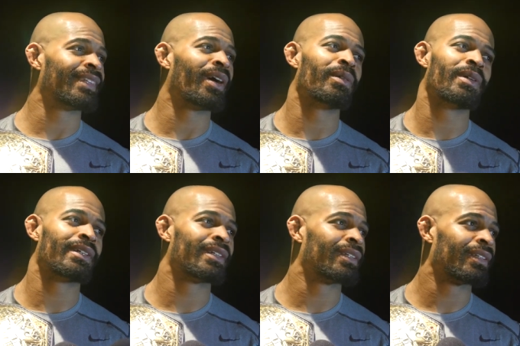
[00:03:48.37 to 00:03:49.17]
No,
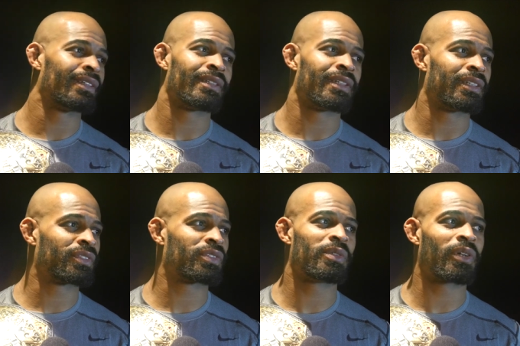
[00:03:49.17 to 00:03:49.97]
it's
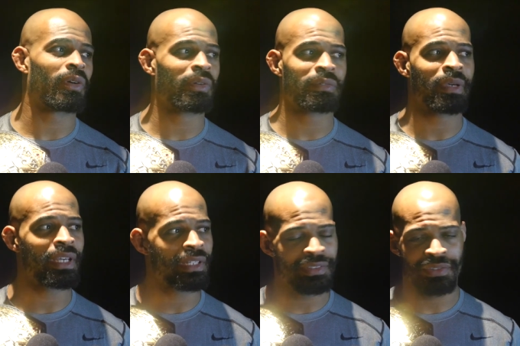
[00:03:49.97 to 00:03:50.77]
too cold,
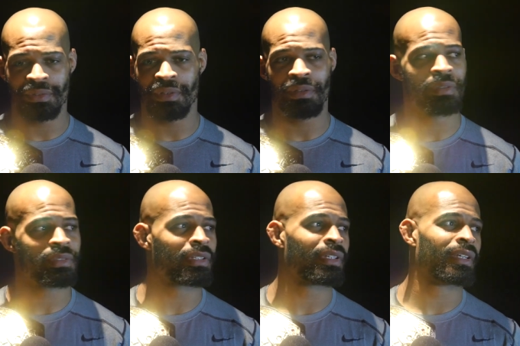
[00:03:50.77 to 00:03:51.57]
man. It's too
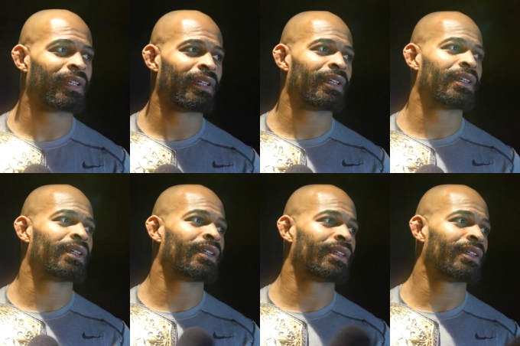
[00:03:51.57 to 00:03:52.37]
cold. But I mean,
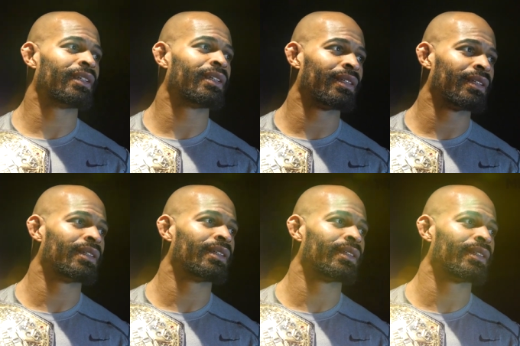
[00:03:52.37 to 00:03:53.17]
you've re- you, you've
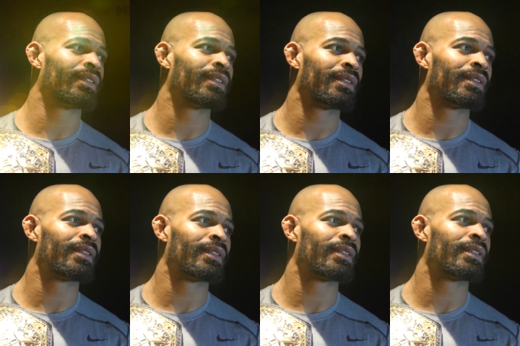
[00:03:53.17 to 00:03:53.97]
you've
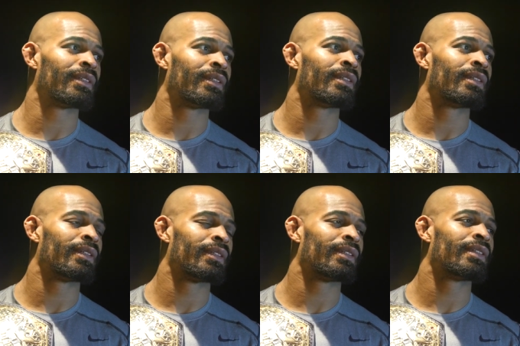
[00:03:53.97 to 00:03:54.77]
resolved the fact that
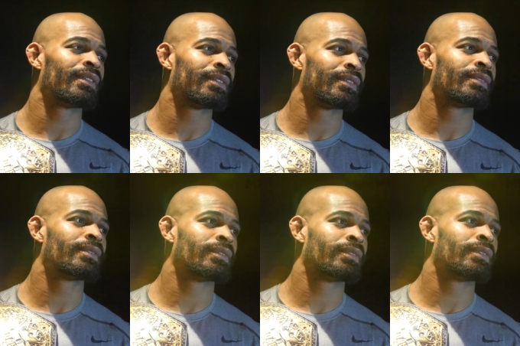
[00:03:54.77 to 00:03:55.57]
that's the end of
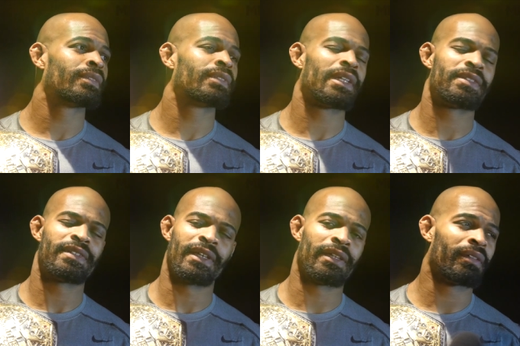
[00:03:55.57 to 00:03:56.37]
it for you. That's
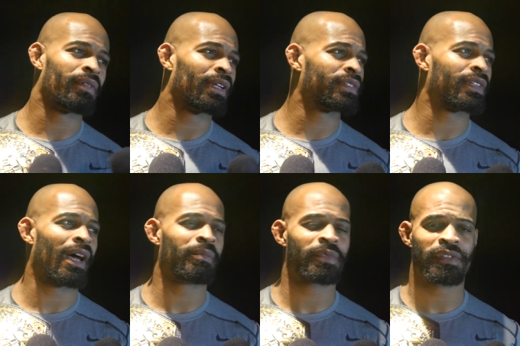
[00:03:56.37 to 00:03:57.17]
huh? the end of it. It's
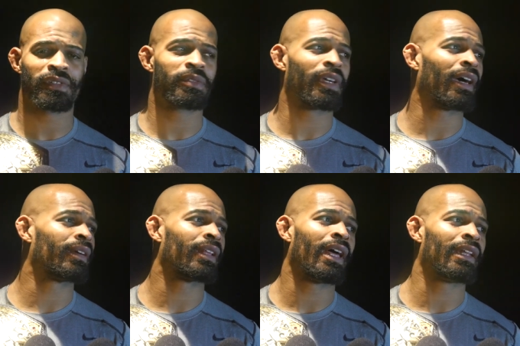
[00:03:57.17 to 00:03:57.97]
I'm just so
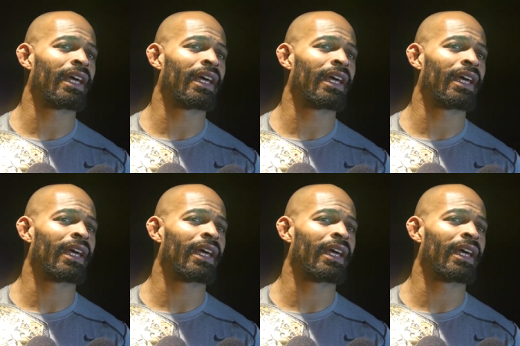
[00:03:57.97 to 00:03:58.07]
tired of that.